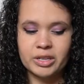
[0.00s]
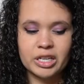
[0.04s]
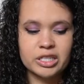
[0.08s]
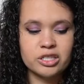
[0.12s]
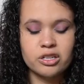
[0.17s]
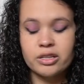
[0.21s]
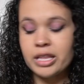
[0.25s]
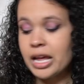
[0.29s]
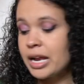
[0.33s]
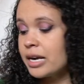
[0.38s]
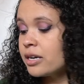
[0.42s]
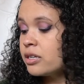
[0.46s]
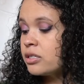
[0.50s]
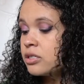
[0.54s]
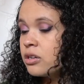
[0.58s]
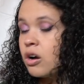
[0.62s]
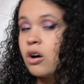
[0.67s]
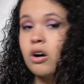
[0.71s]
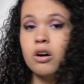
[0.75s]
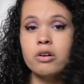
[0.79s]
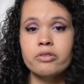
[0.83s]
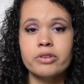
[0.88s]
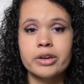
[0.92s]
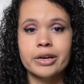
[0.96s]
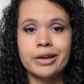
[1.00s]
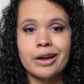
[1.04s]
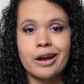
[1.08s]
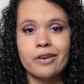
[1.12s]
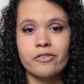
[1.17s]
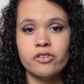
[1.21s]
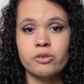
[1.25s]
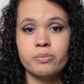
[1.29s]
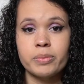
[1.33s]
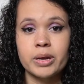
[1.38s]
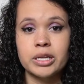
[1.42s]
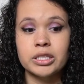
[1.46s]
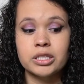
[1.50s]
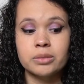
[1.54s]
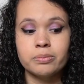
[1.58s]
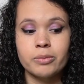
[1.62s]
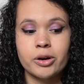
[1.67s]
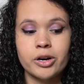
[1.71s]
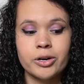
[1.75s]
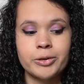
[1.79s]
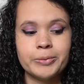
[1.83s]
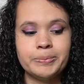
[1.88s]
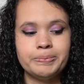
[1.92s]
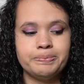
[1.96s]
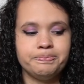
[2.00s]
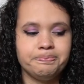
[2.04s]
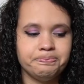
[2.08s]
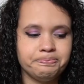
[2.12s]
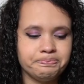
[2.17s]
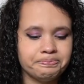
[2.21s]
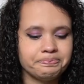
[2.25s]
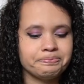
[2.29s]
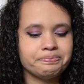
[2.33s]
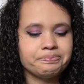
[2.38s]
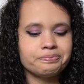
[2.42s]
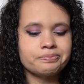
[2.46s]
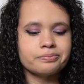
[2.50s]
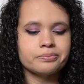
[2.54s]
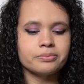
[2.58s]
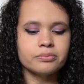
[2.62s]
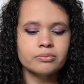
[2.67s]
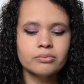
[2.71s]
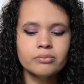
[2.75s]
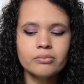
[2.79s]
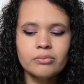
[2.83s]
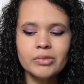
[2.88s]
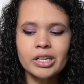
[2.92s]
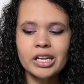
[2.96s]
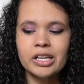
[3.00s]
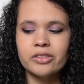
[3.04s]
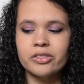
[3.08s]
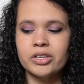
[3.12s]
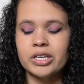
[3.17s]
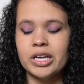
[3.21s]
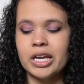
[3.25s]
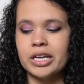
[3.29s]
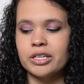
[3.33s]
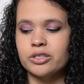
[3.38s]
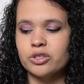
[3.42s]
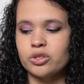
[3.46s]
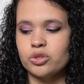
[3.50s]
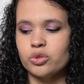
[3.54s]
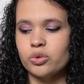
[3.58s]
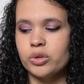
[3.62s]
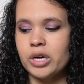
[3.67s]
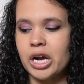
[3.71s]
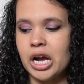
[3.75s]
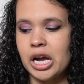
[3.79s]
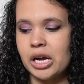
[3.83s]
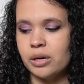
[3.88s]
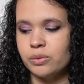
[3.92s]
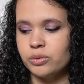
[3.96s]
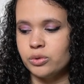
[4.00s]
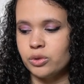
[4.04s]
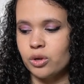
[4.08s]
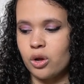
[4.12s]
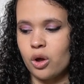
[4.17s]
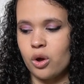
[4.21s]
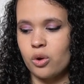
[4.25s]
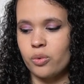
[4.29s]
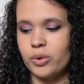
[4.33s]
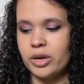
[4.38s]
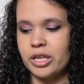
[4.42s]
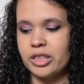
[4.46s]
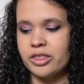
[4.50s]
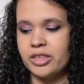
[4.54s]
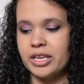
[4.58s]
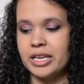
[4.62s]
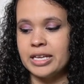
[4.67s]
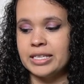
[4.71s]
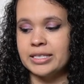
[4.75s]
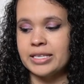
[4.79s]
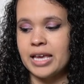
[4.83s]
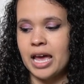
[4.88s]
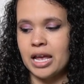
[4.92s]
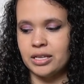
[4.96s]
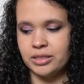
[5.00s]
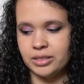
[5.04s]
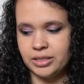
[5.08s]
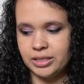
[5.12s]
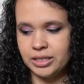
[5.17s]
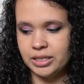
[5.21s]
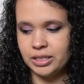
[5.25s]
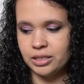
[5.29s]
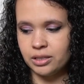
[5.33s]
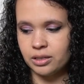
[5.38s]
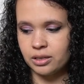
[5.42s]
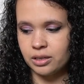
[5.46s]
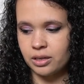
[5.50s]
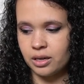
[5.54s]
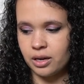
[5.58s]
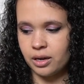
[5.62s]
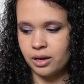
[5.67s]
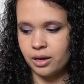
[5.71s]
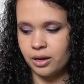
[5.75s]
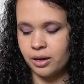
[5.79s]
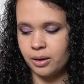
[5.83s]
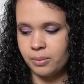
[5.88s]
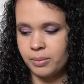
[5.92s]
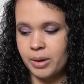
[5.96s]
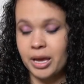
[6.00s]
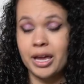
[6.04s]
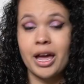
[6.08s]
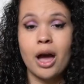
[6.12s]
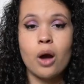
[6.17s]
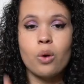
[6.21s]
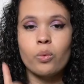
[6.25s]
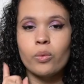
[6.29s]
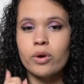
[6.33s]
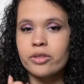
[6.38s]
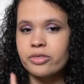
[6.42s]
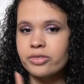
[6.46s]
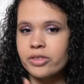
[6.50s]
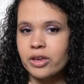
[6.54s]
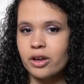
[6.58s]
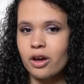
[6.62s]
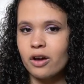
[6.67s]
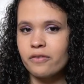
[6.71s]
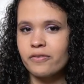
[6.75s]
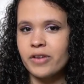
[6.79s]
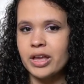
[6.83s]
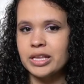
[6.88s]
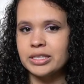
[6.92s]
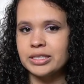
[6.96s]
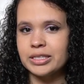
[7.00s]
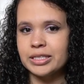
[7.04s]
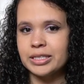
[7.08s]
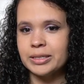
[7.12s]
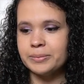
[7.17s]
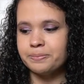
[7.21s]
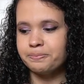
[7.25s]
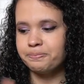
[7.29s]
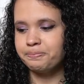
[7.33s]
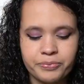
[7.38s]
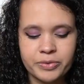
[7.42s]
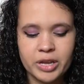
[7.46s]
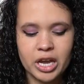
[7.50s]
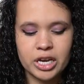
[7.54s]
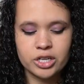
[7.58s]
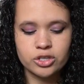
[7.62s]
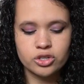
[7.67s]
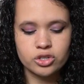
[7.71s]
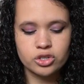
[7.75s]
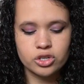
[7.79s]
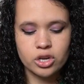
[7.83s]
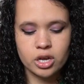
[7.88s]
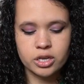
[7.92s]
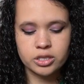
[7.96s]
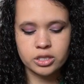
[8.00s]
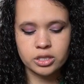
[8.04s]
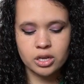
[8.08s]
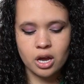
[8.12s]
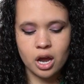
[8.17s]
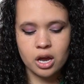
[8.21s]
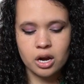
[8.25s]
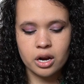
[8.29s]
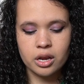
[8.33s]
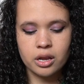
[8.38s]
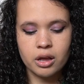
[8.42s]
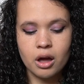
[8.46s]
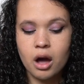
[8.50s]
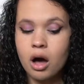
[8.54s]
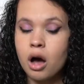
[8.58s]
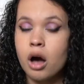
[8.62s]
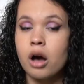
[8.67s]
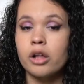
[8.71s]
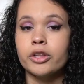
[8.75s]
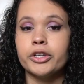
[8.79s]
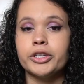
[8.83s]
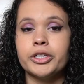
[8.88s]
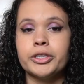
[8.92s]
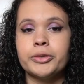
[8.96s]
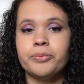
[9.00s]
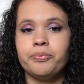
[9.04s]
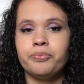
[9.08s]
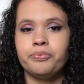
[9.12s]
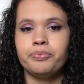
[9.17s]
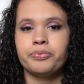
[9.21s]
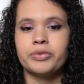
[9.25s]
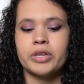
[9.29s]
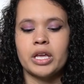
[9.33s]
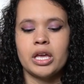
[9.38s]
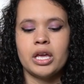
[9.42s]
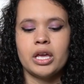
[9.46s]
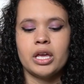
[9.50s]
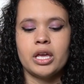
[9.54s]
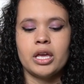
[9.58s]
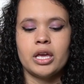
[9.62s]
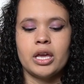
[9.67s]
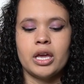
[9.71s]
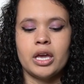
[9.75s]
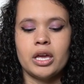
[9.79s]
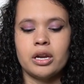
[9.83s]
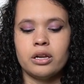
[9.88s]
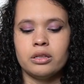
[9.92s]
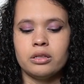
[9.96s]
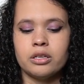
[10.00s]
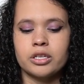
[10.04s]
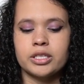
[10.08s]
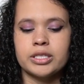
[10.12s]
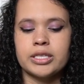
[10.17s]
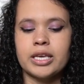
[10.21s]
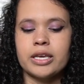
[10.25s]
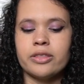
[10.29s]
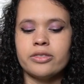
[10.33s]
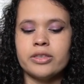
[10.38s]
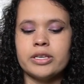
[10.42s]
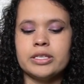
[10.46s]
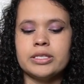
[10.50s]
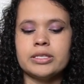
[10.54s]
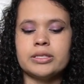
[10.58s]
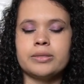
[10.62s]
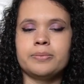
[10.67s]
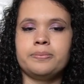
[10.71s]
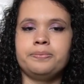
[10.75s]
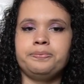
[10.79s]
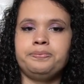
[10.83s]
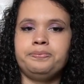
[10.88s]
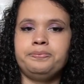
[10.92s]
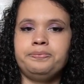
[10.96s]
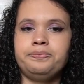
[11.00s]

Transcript: So that is all that I got from PetSmart. The next store I will go with is Etsy. Um, I got one thing off Etsy. I just got a collar, and it looks like this.